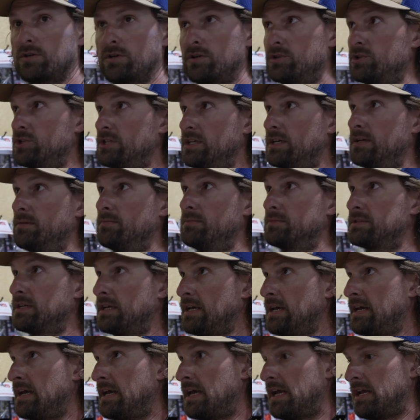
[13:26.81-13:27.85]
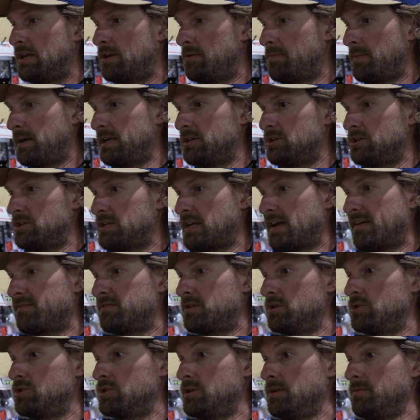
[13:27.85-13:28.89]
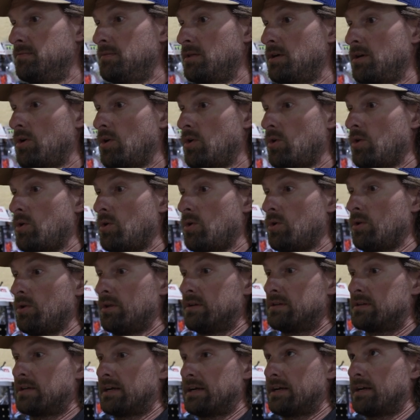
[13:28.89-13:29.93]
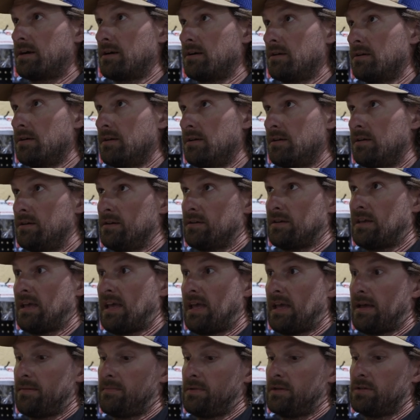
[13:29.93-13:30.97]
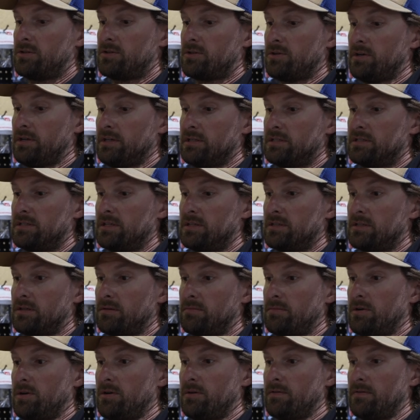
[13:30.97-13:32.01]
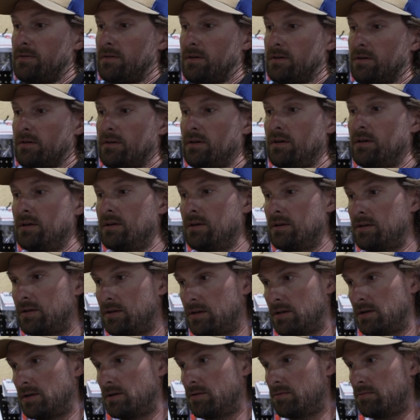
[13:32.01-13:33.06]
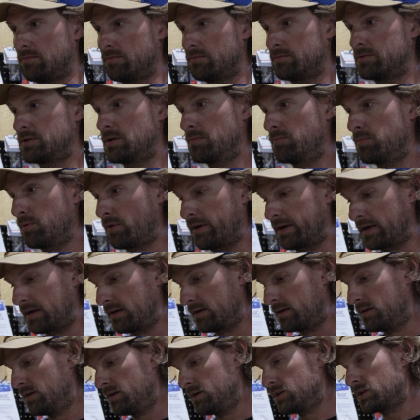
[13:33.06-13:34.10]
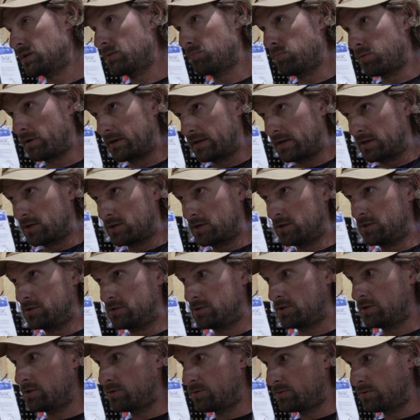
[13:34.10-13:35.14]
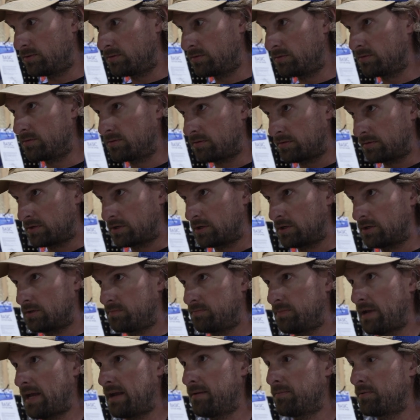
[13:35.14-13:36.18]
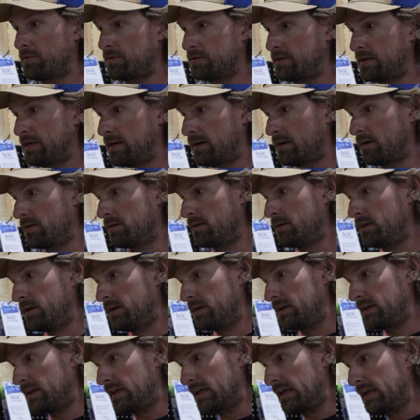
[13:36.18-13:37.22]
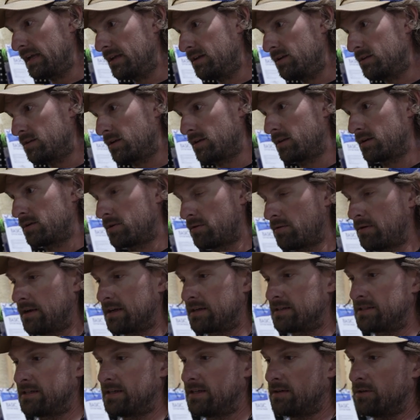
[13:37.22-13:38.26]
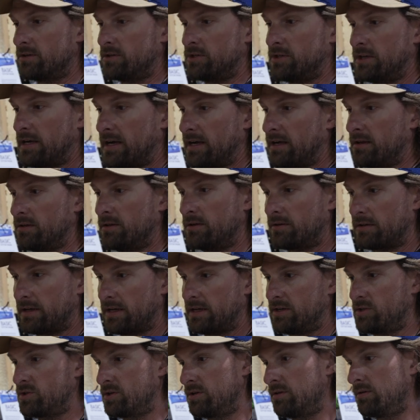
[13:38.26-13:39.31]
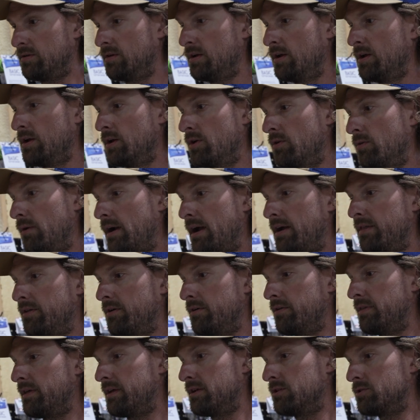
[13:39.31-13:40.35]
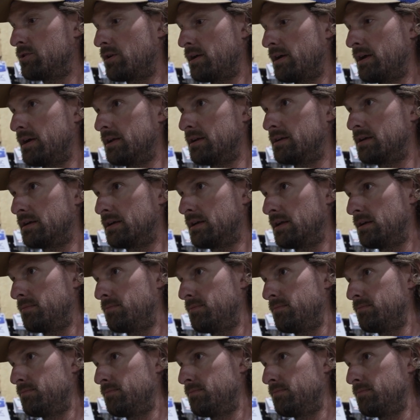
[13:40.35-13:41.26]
are shims, and you might just have to shim the whole entire cam and string system over, to bring a good tune, a good paper tear into the correct center shot location, rather than trying to get